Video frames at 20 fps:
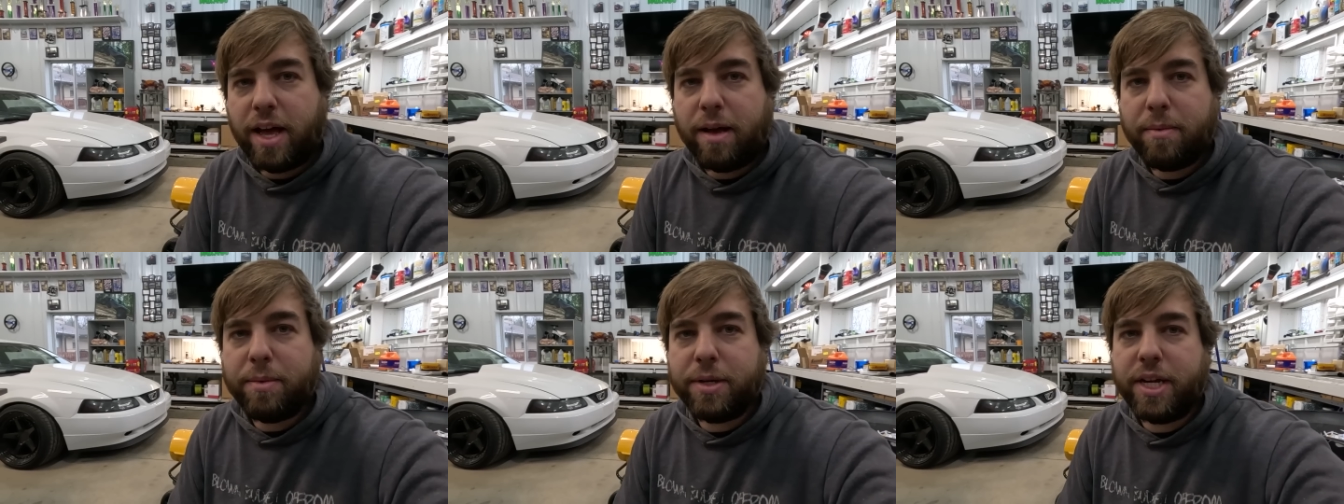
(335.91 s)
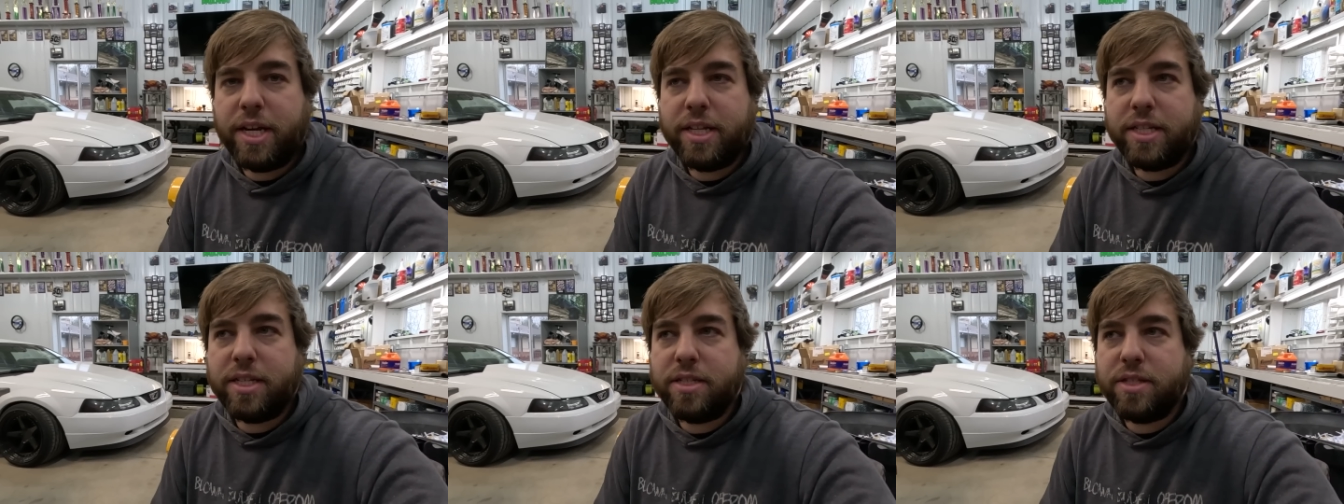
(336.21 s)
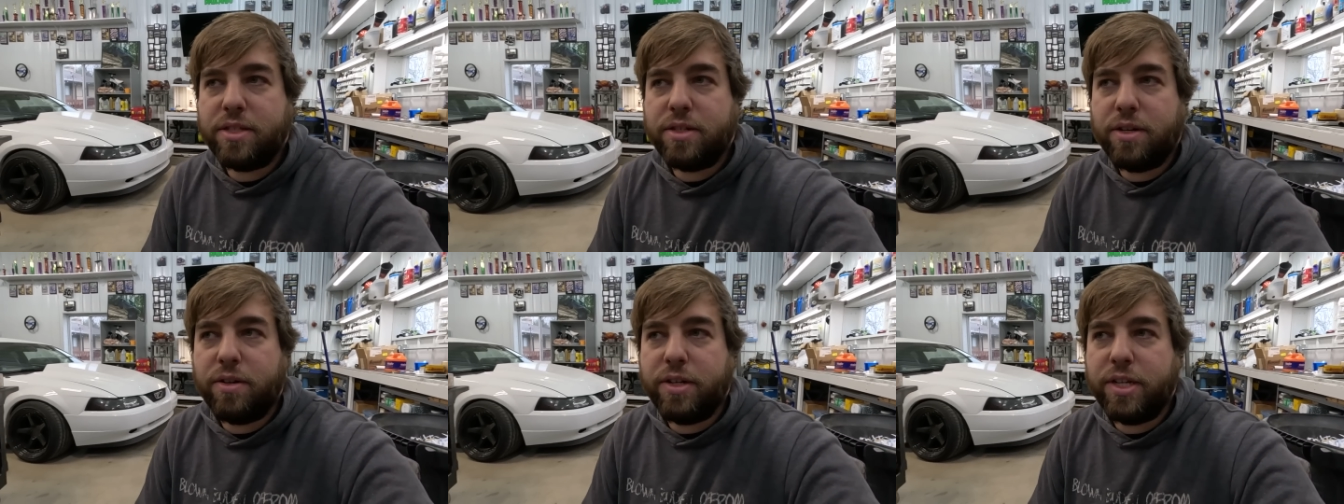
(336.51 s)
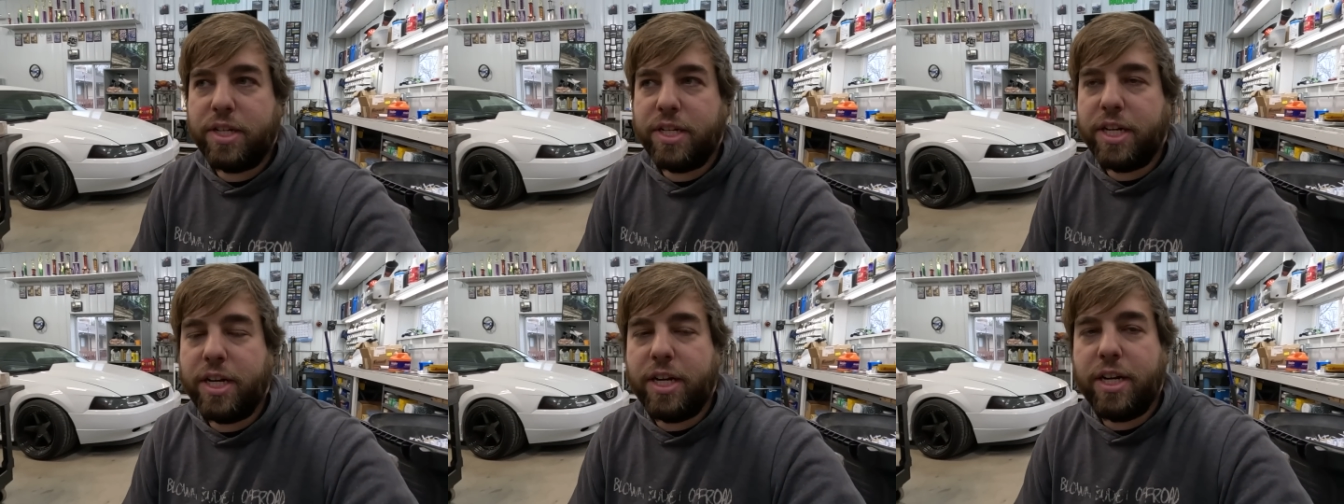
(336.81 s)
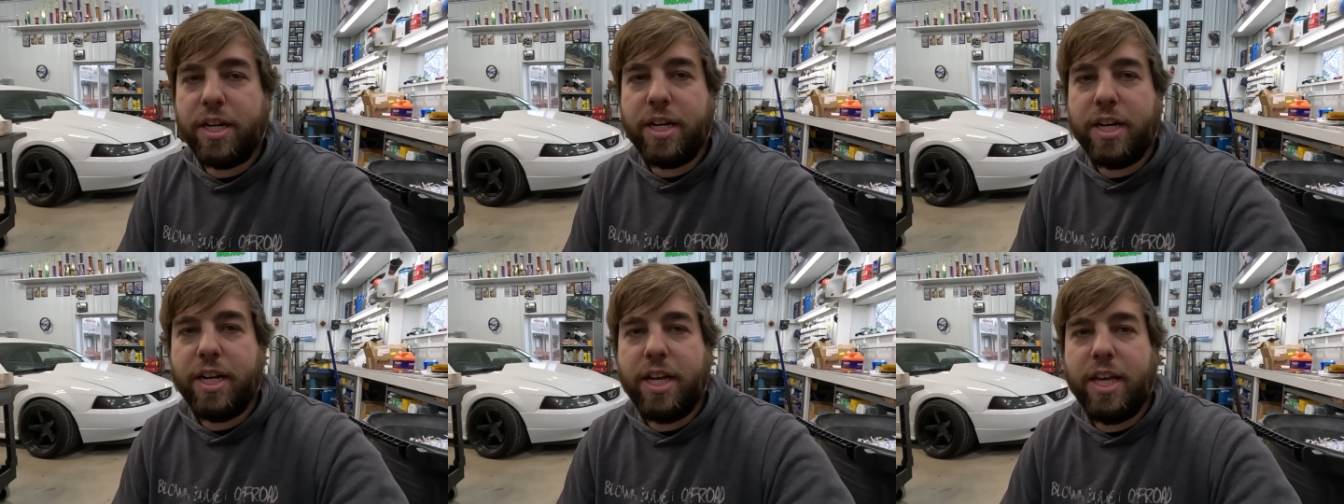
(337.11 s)
I'm gonna get this thrown in
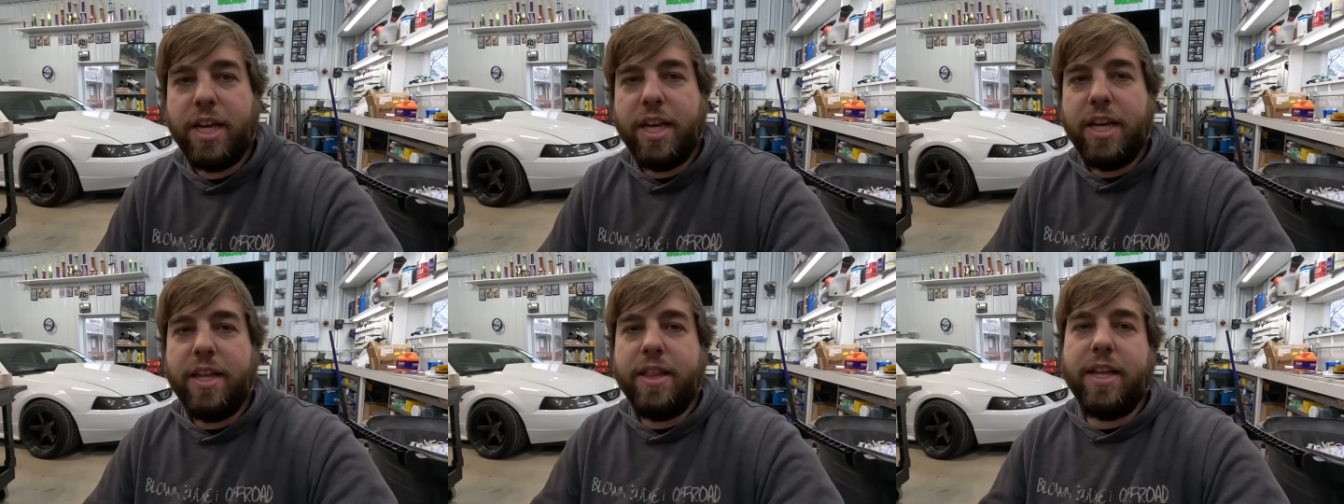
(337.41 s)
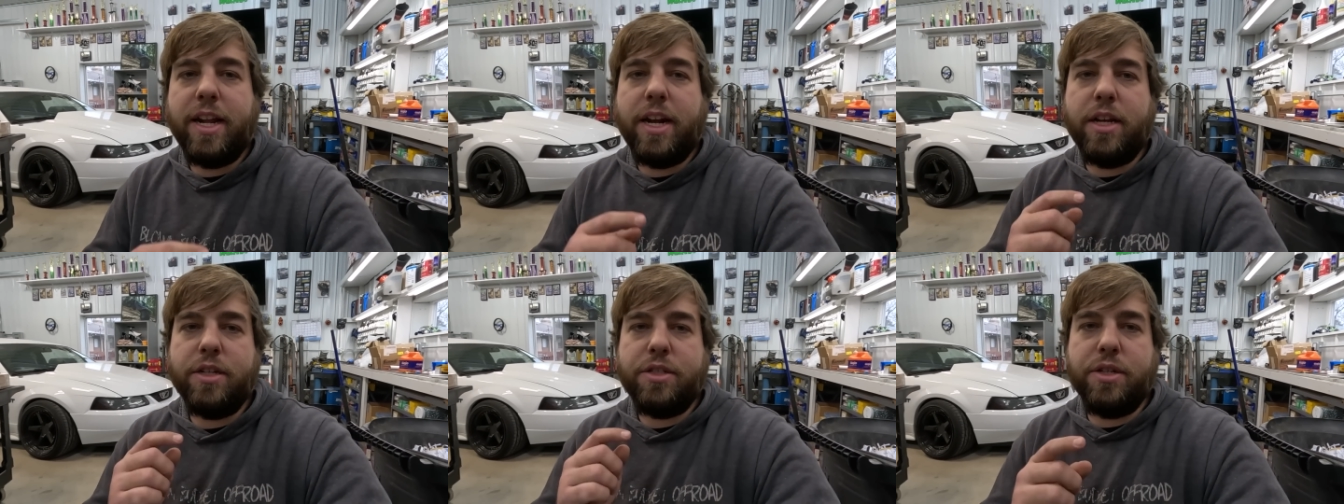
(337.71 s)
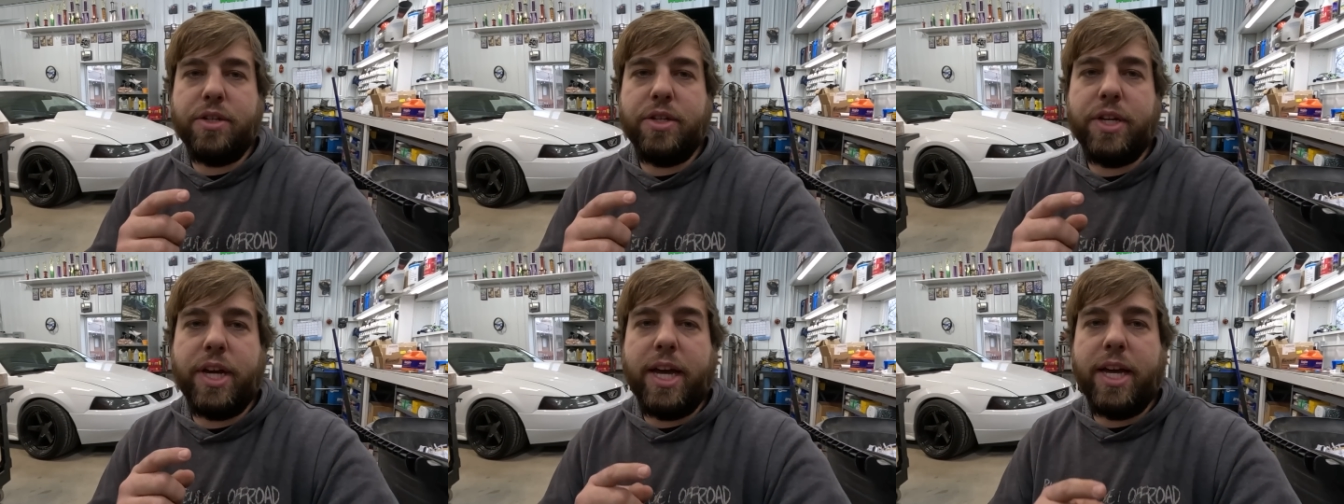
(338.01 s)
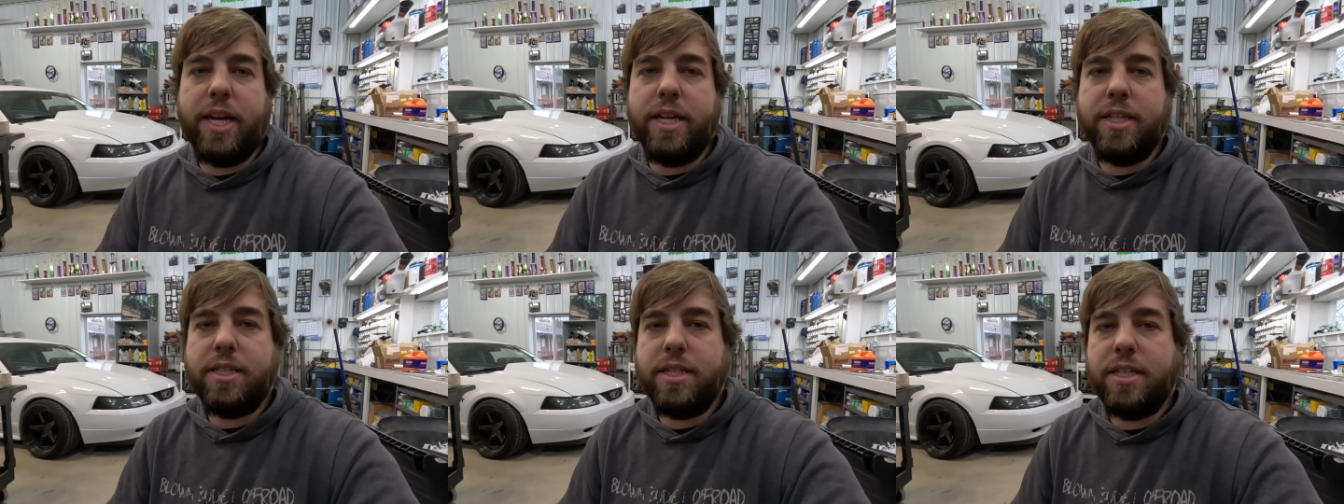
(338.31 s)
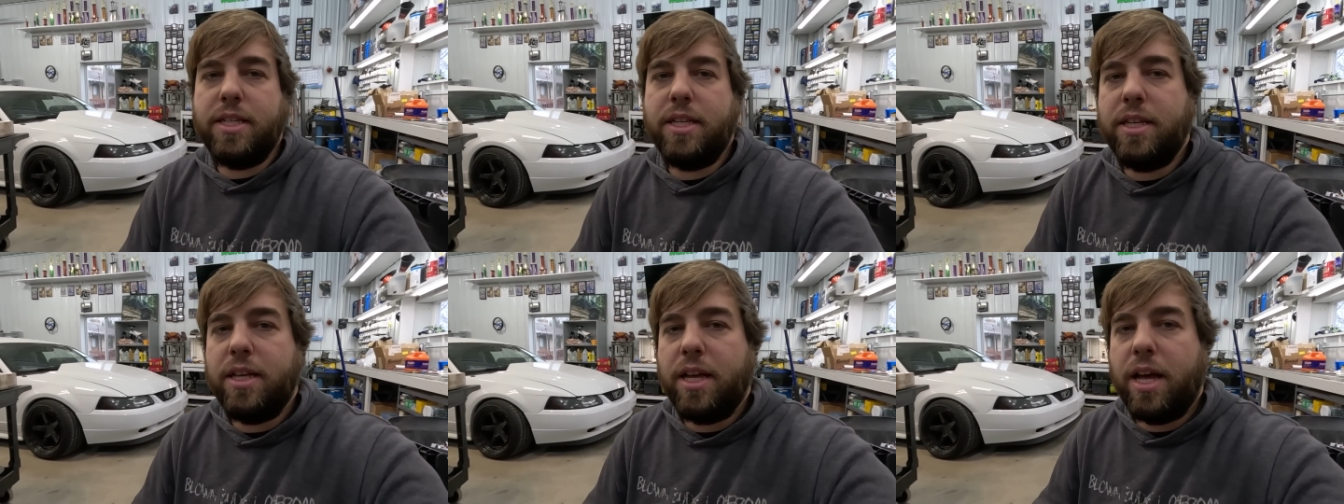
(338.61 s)
here. Then I'll show you
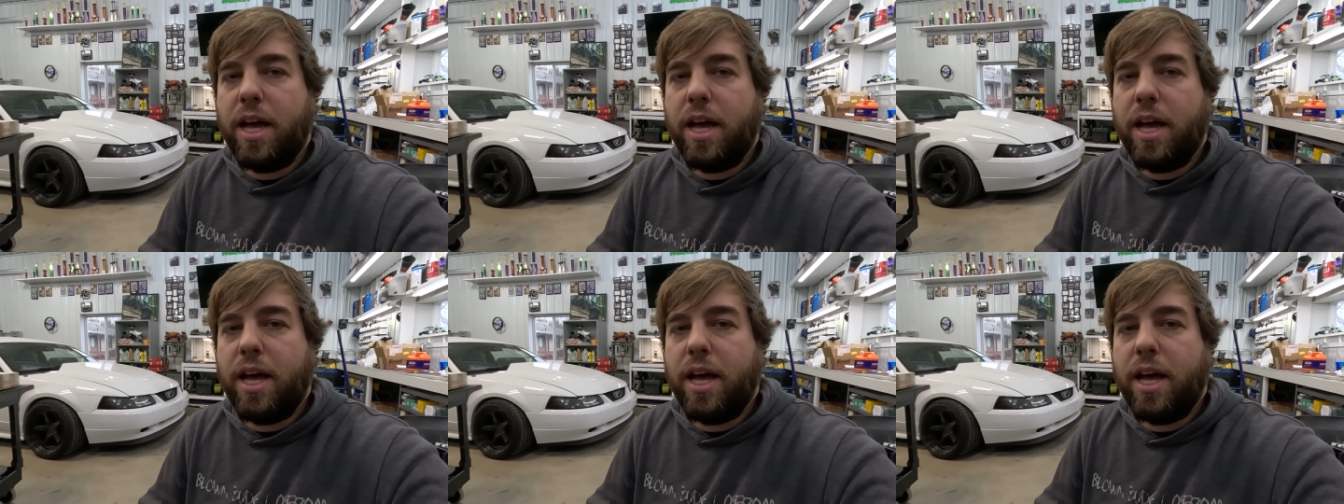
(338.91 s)
guys.